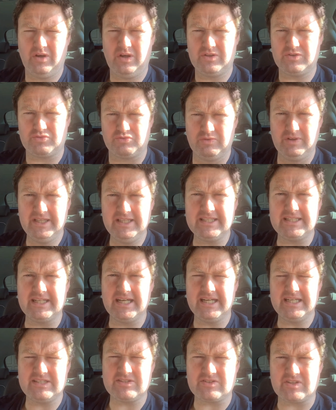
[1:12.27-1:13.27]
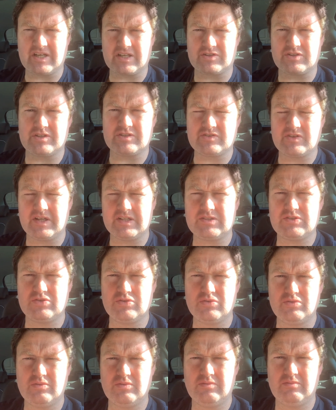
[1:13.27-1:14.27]
it's really nice actually. It's not
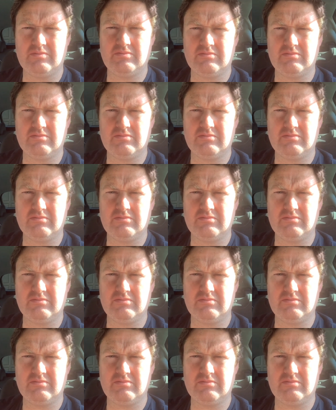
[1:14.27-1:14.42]
too